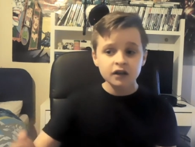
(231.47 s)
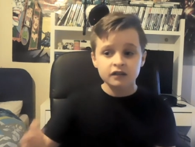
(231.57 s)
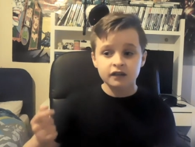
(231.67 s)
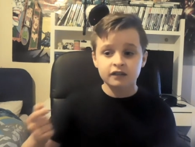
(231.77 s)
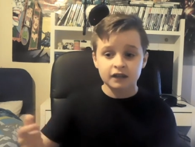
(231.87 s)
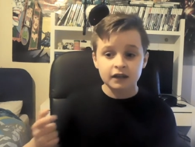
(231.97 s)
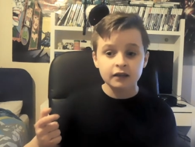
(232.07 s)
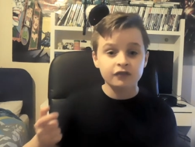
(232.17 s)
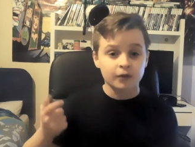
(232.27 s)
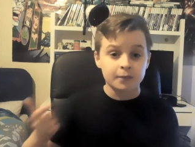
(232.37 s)
to
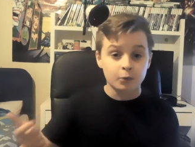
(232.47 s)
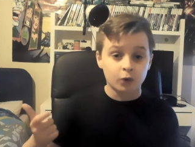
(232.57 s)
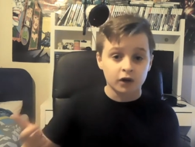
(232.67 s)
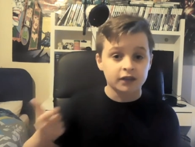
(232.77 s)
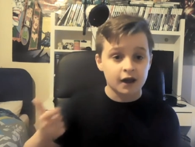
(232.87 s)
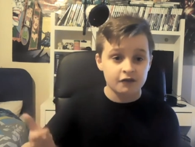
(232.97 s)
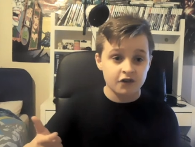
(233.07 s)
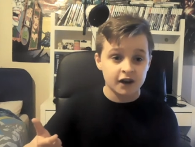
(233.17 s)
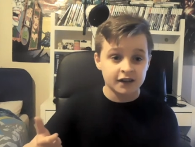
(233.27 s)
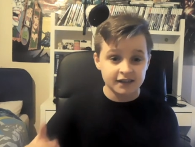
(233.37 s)
see from the, one of their
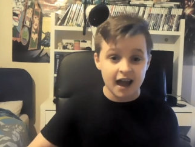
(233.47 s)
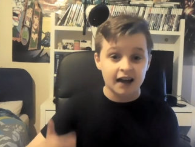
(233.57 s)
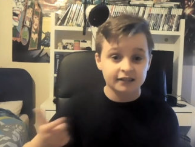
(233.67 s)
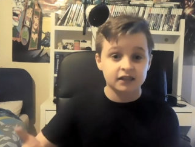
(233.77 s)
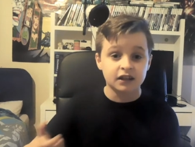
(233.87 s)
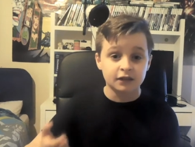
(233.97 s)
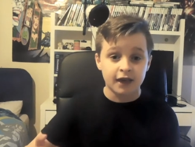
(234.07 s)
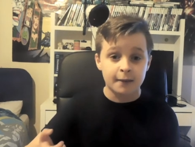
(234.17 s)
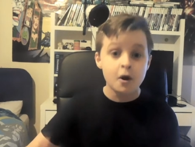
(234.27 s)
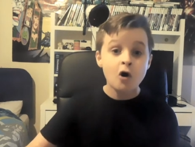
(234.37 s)
friends asking
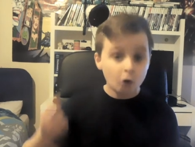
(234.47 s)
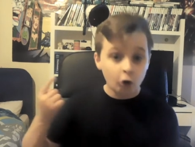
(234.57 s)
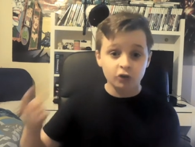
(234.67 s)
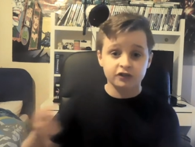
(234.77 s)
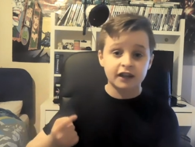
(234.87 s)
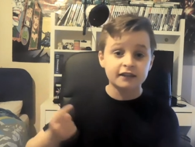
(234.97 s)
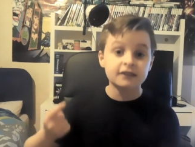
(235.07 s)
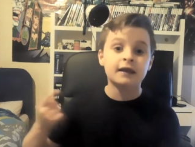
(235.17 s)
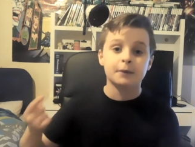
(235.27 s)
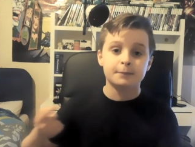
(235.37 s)
them or
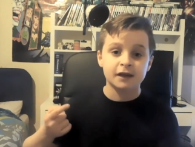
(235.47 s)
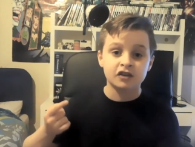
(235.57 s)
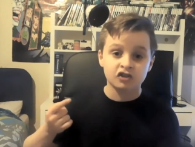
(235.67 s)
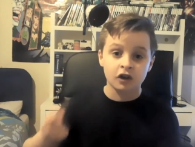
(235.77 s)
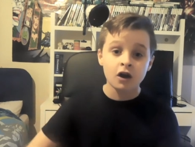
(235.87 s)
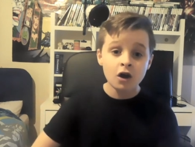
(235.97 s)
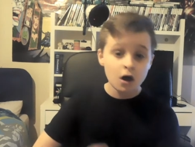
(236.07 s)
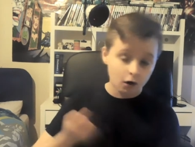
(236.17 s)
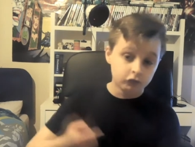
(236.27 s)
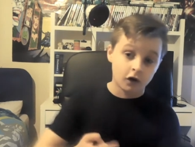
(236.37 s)
sending them a picture
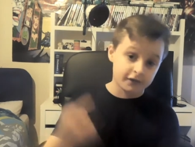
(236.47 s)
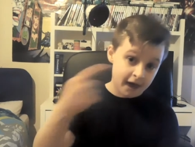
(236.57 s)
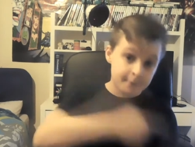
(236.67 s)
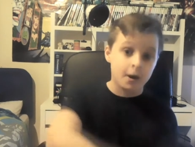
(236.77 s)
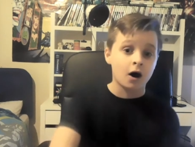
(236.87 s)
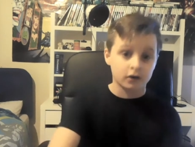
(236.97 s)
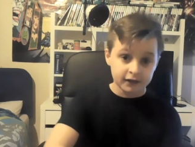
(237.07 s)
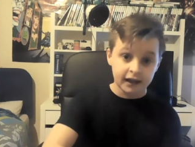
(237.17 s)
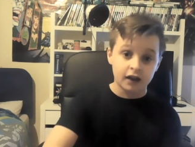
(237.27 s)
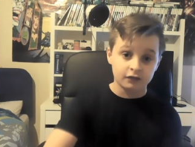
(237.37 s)
of what their
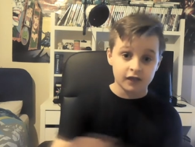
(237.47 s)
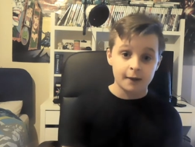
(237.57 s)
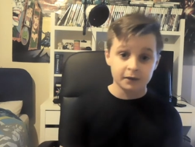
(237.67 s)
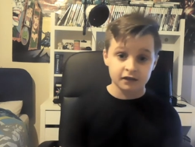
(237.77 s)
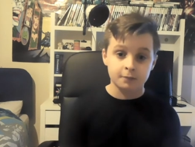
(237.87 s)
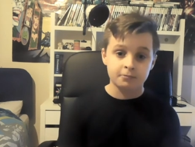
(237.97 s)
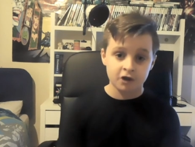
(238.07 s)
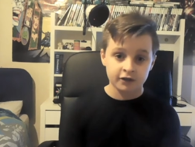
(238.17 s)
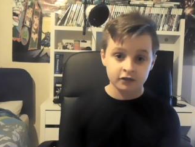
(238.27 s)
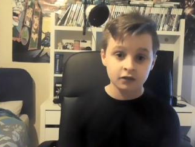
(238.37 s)
partner gave them as a
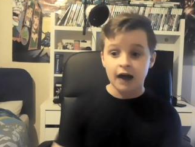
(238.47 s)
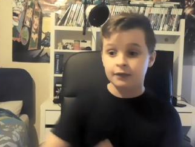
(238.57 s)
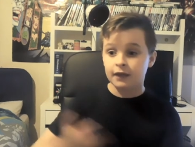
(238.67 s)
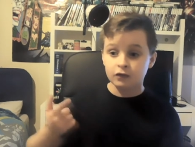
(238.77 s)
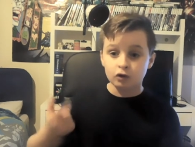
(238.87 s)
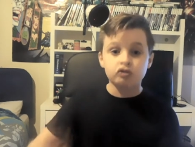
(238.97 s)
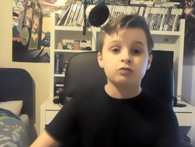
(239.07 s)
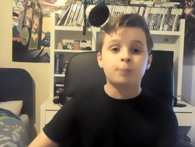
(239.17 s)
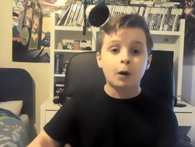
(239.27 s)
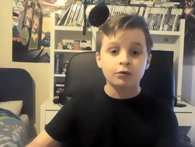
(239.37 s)
present, and then they'll
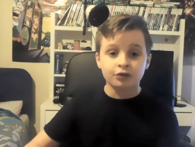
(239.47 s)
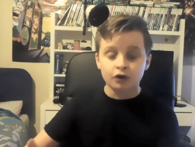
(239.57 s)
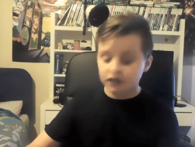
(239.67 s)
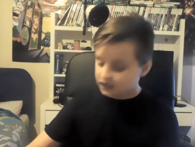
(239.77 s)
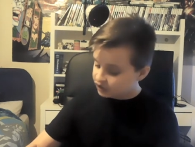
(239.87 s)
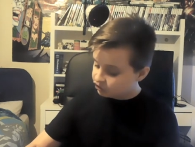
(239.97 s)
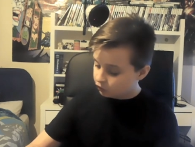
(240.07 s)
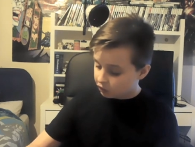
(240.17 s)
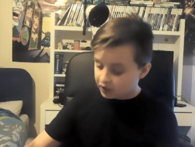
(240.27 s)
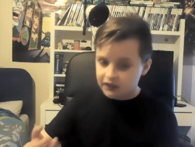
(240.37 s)
just both look at each
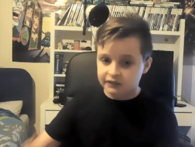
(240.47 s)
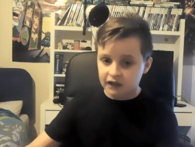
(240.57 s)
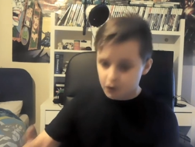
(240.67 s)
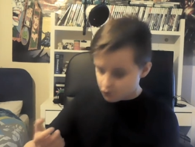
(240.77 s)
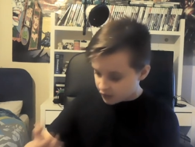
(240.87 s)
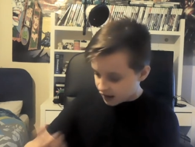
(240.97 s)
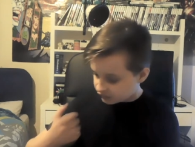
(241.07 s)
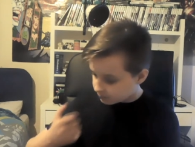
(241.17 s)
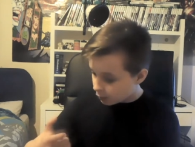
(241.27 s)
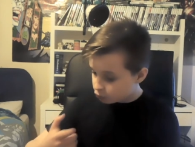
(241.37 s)
other in a
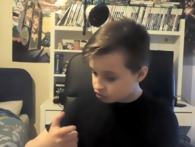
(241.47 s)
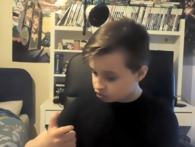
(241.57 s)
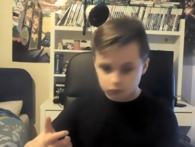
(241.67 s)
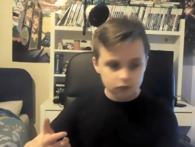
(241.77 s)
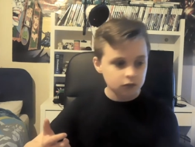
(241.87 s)
synchronised motion,